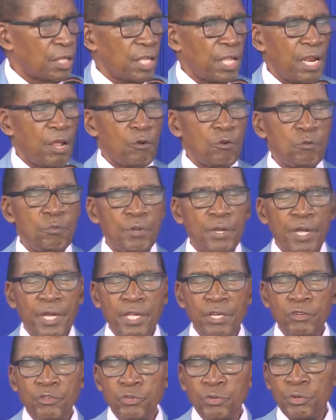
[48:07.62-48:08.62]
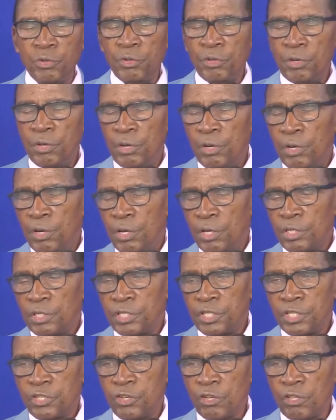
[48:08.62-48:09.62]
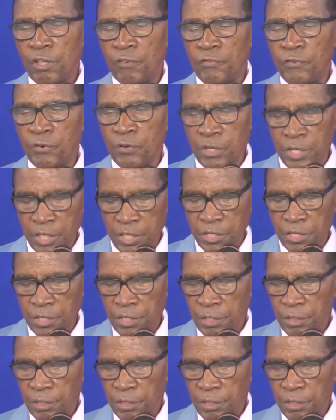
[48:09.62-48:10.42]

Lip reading: Then I would begin to teach on the fullness.